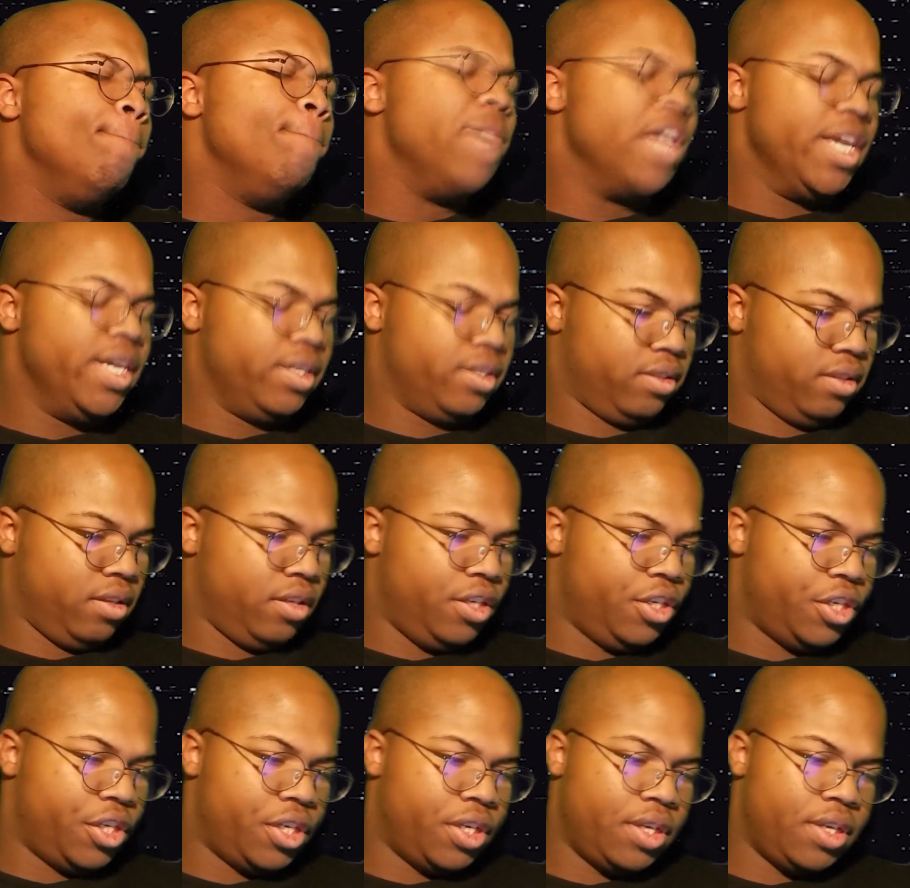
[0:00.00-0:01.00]
beastly
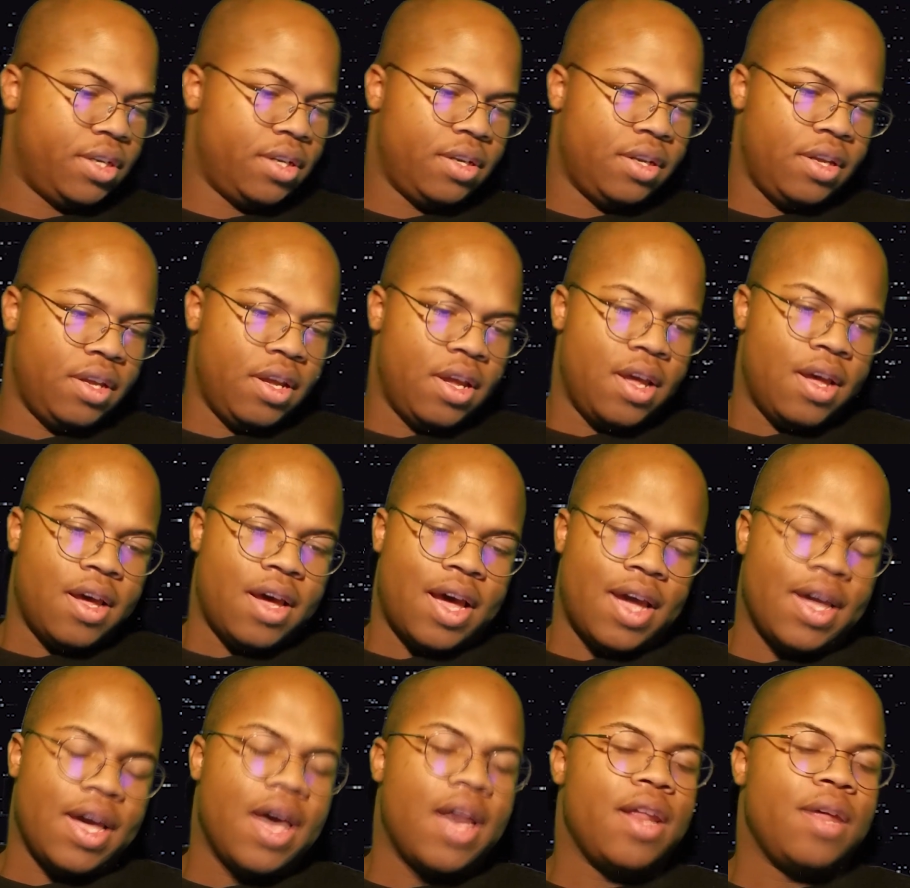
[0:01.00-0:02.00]
shit.
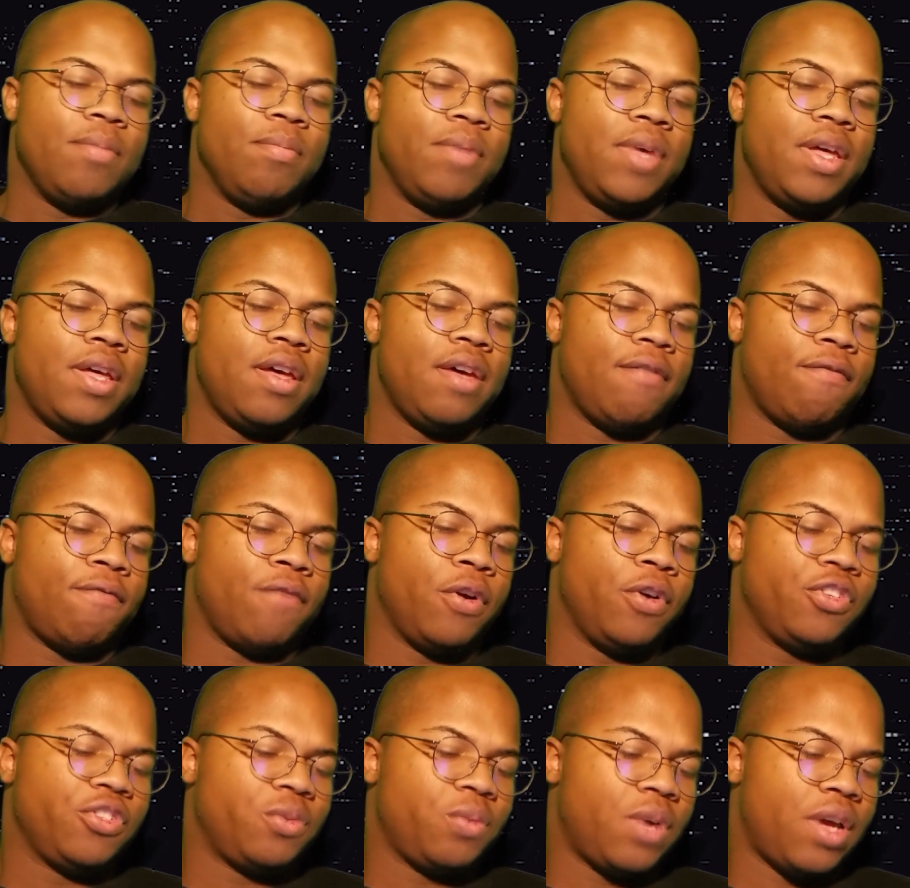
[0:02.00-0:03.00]
I gotta admit, at
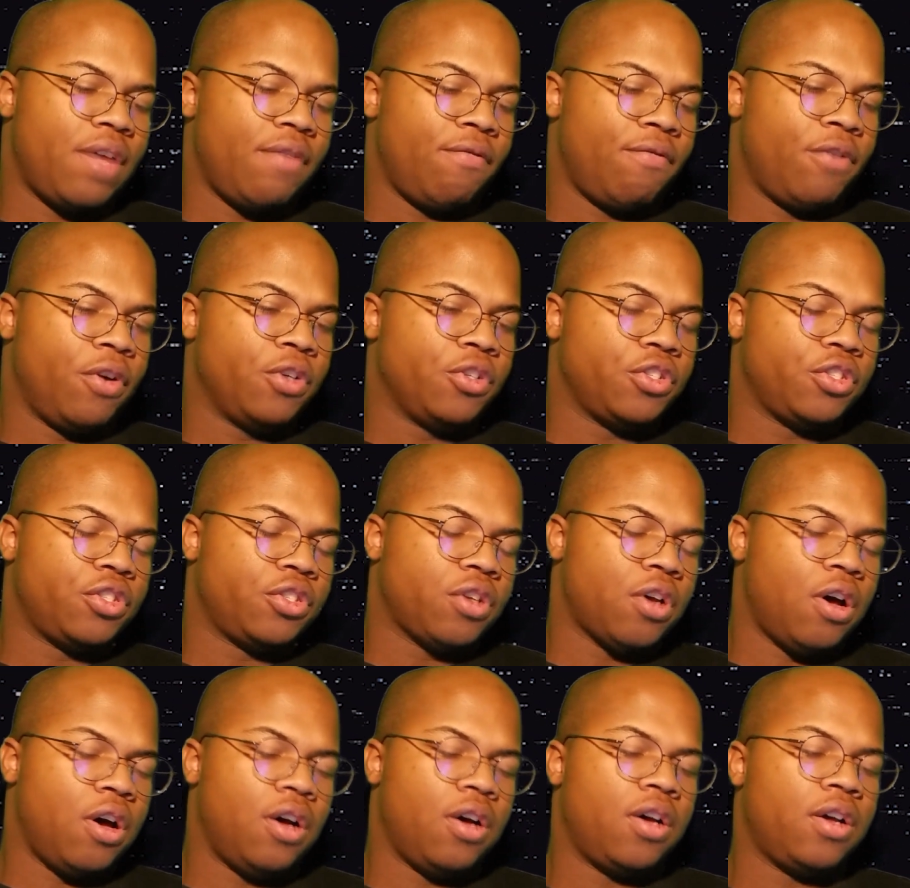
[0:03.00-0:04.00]
first, when I first
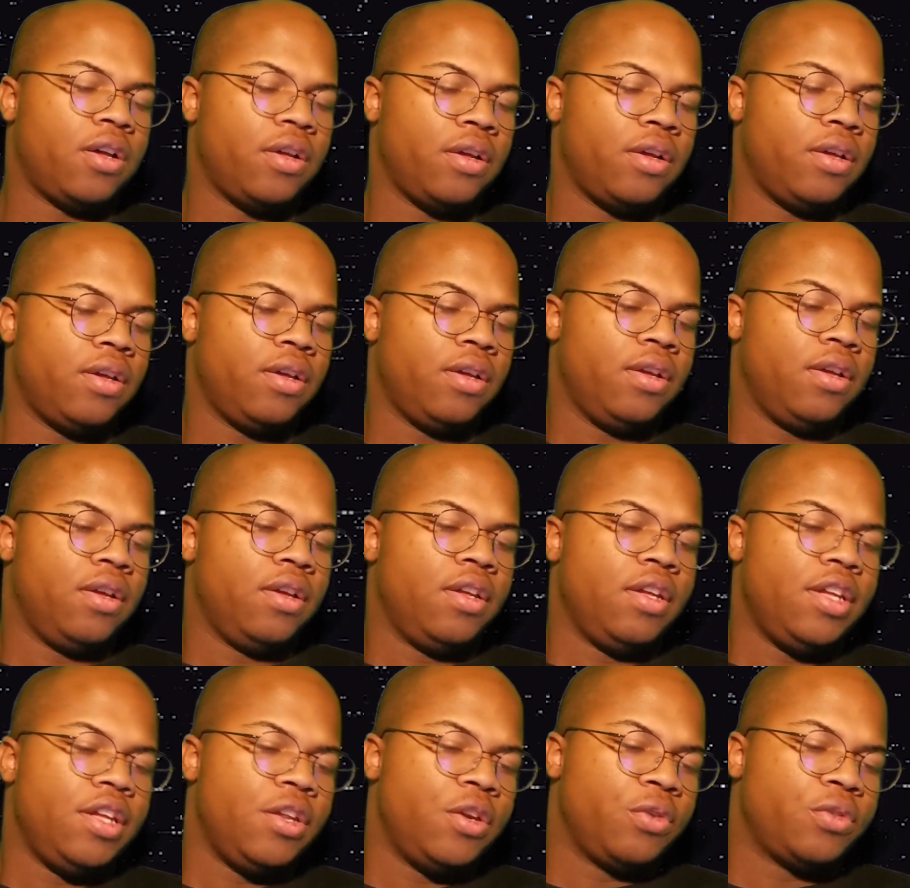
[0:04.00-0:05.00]
saw
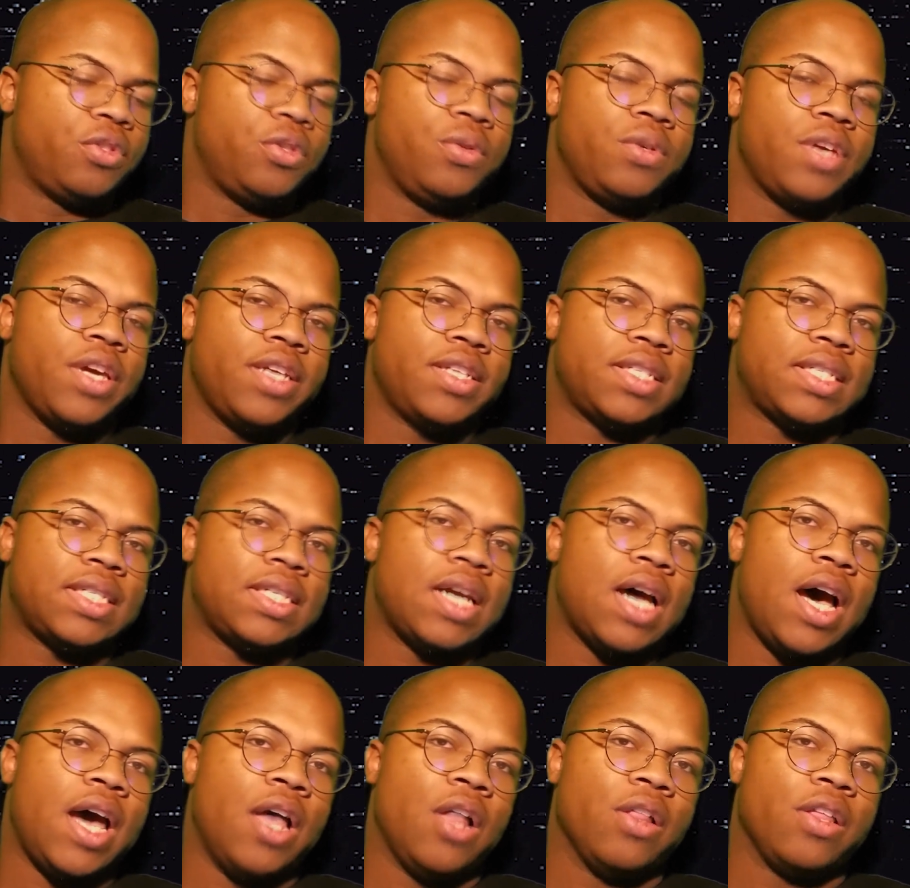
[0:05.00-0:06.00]
Inosuke's
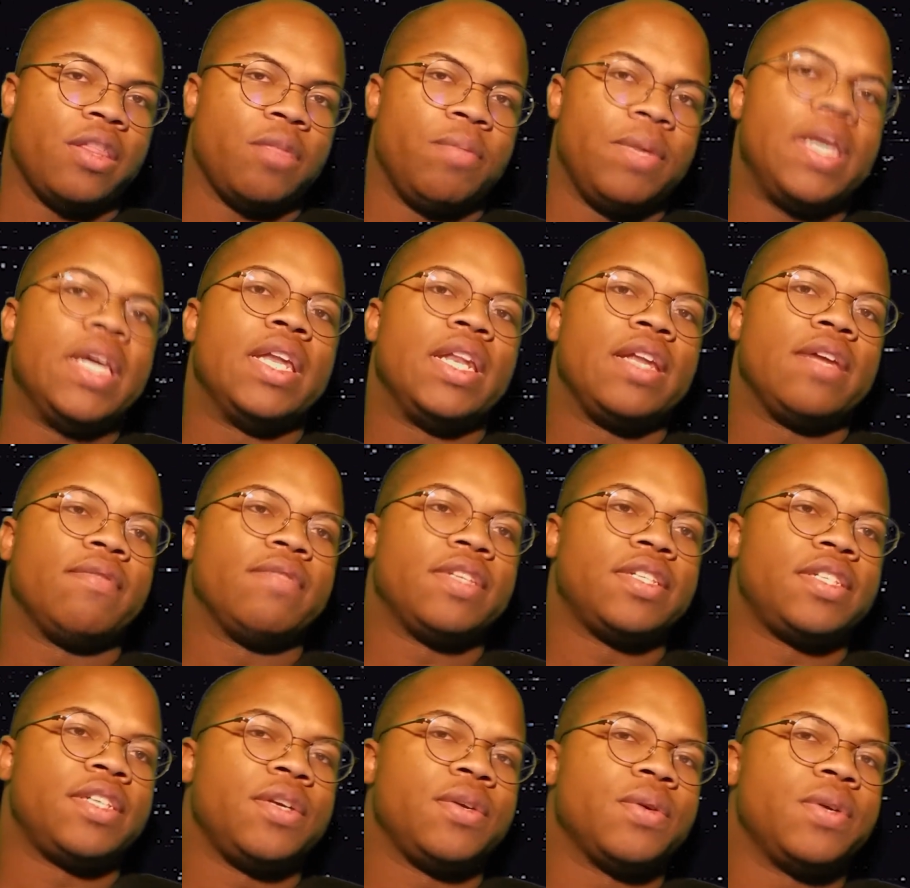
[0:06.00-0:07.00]
style at the beginning of the
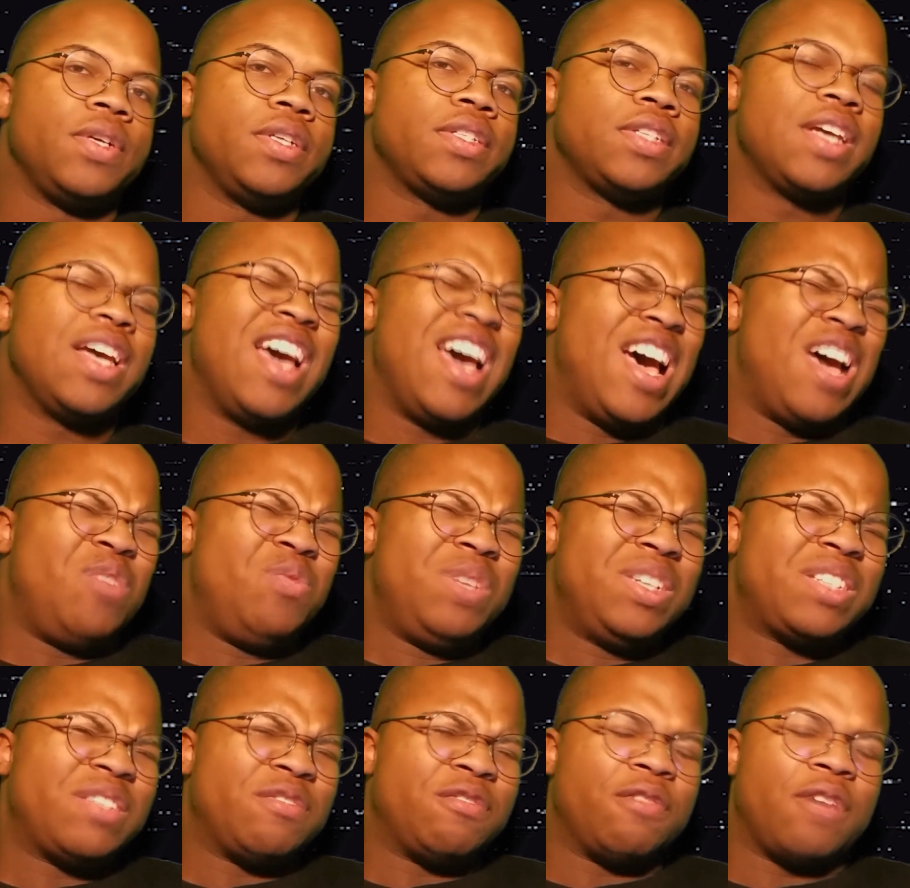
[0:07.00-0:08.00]
series, I
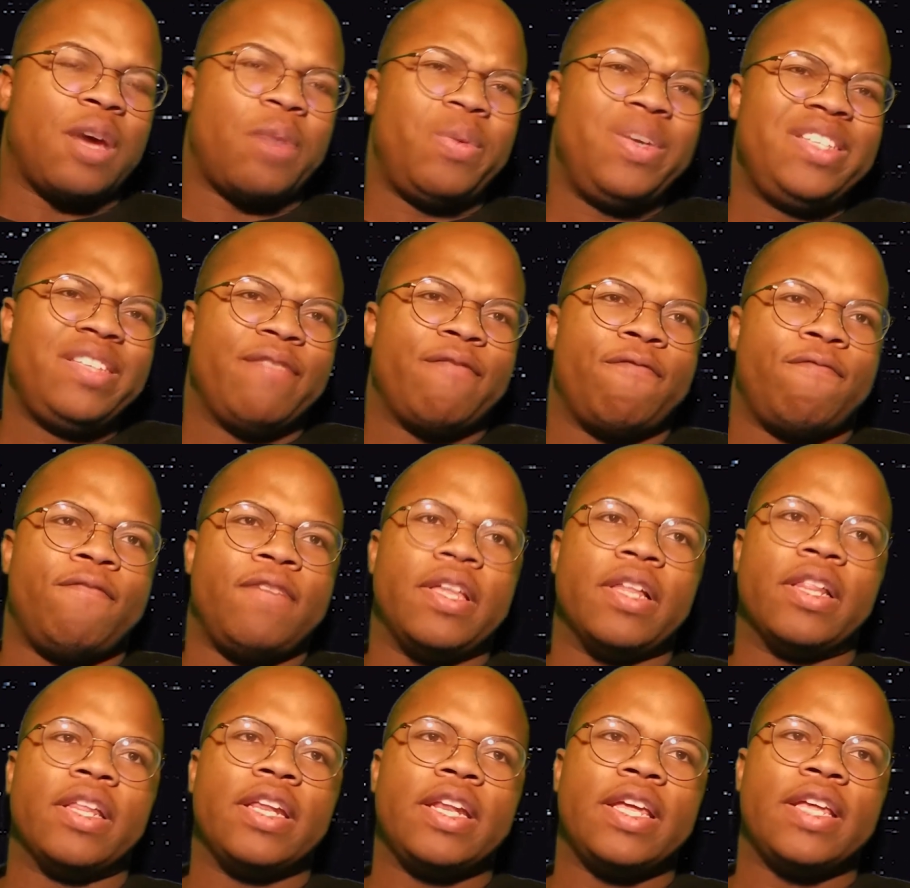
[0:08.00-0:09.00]
wasn't
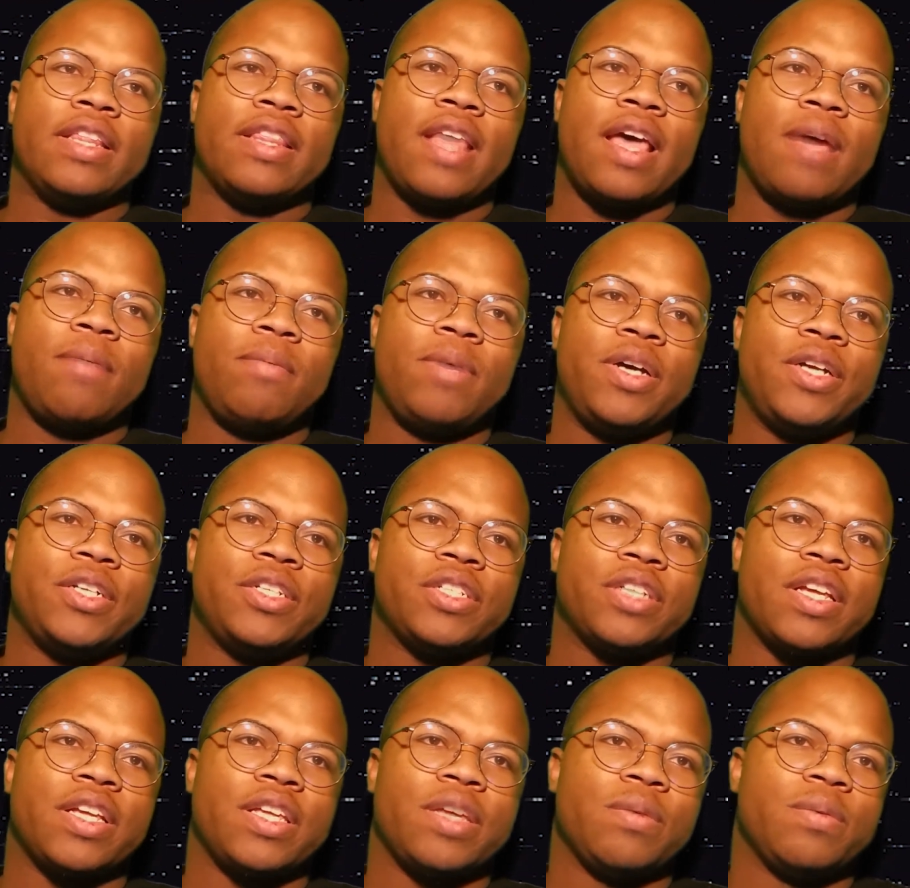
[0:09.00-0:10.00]
feeling it that much.
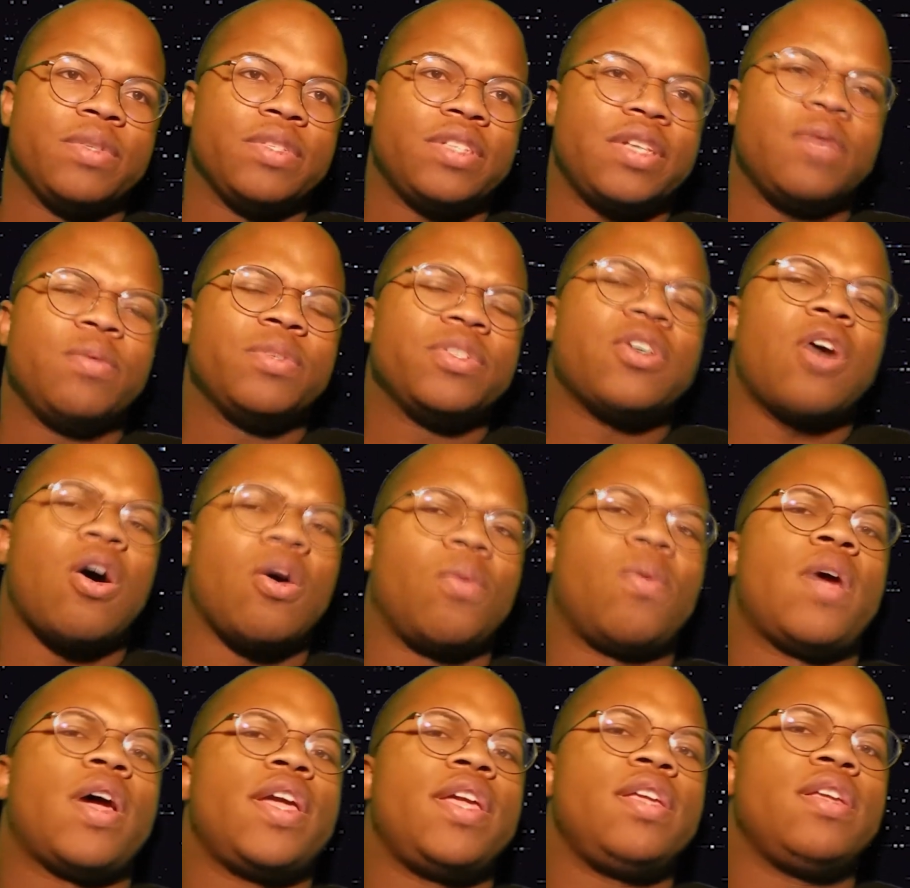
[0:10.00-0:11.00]
Like, it was
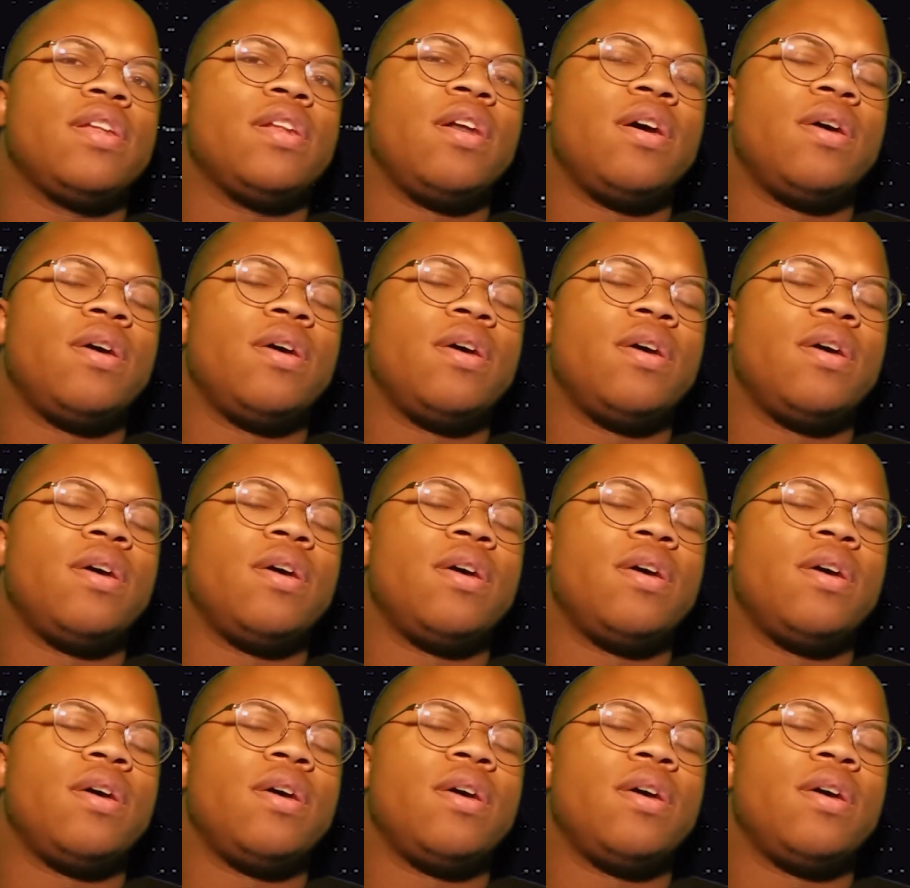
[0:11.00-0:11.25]
alright,